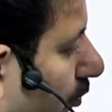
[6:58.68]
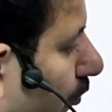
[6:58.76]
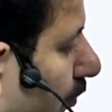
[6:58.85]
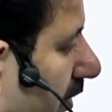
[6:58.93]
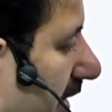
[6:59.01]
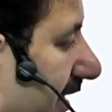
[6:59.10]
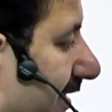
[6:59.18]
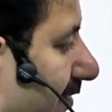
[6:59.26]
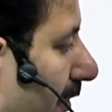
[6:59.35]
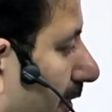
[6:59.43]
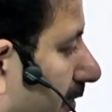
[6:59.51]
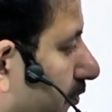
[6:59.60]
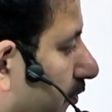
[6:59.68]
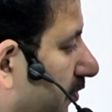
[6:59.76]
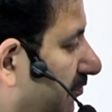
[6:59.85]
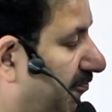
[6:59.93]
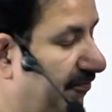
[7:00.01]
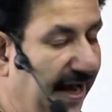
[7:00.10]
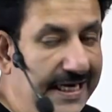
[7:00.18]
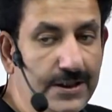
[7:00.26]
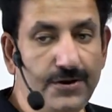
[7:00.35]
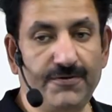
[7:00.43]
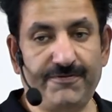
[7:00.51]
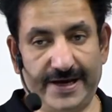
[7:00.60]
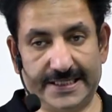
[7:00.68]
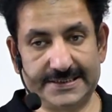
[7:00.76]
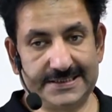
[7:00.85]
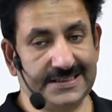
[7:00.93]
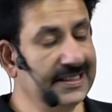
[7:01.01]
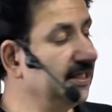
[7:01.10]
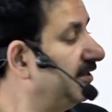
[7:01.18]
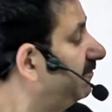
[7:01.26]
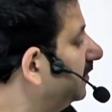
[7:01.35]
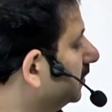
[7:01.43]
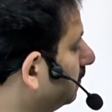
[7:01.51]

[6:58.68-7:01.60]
root is also the value of x, which